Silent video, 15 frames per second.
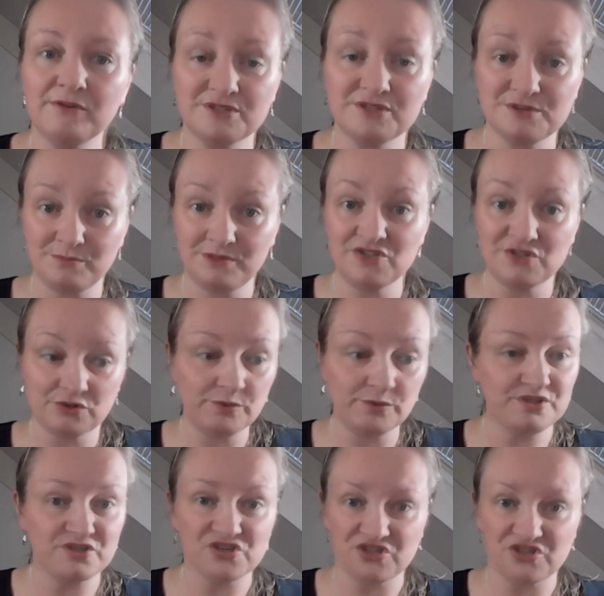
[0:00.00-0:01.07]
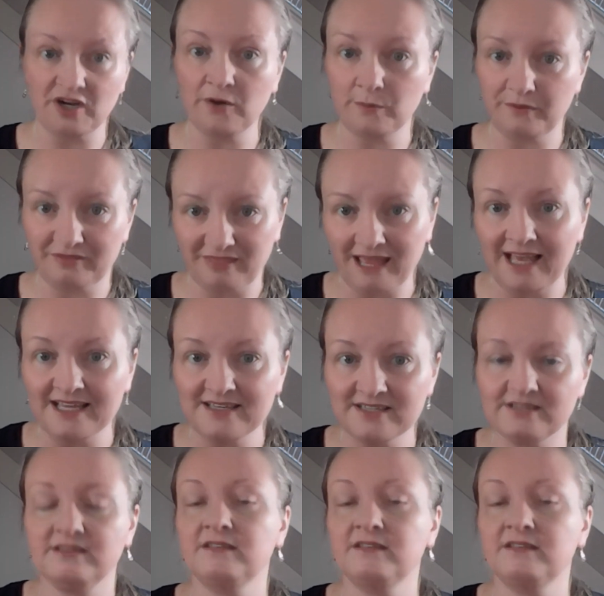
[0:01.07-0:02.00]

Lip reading: which means you'll be stuck with that